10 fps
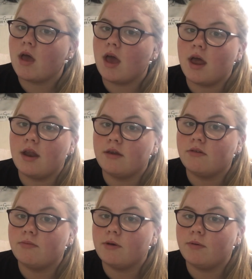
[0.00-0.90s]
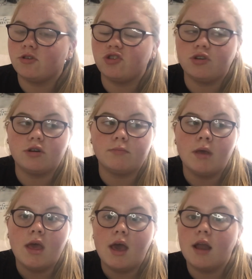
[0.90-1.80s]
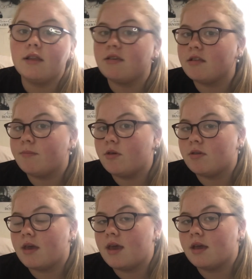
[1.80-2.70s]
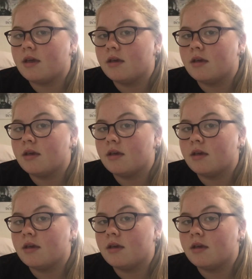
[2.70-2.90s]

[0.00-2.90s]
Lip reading: and we were watching them and listening to music